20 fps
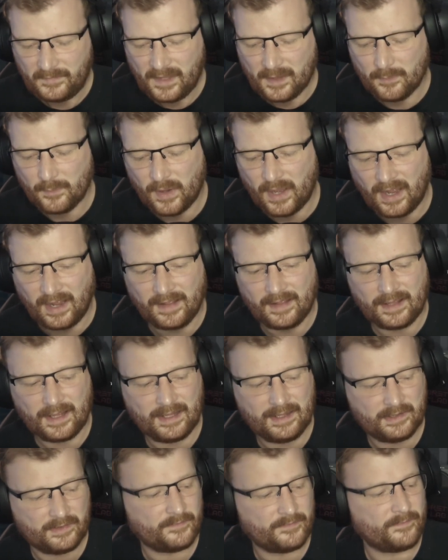But
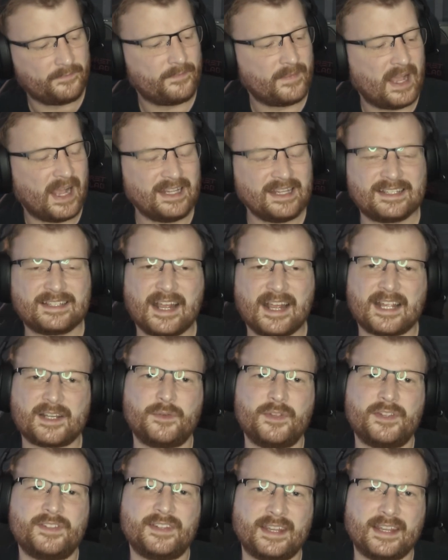as it stands with
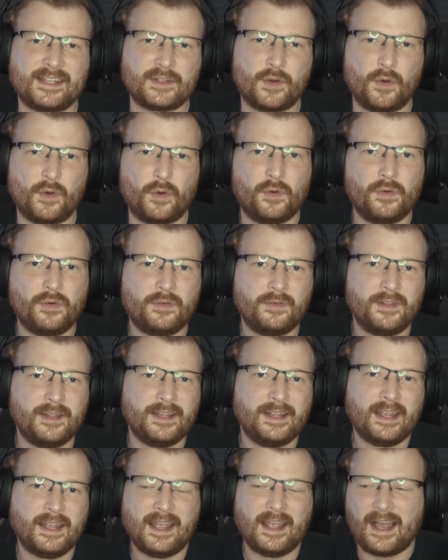this thing as a whole,
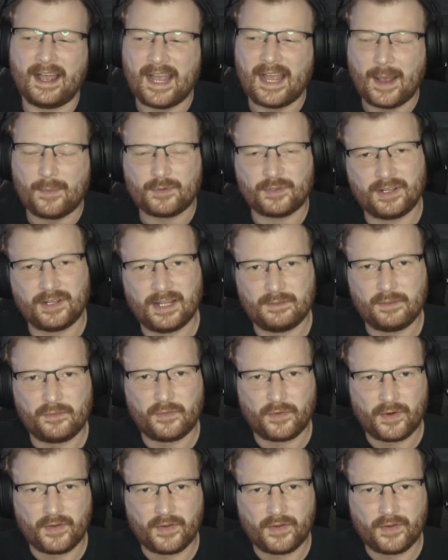I absolutely love it for in the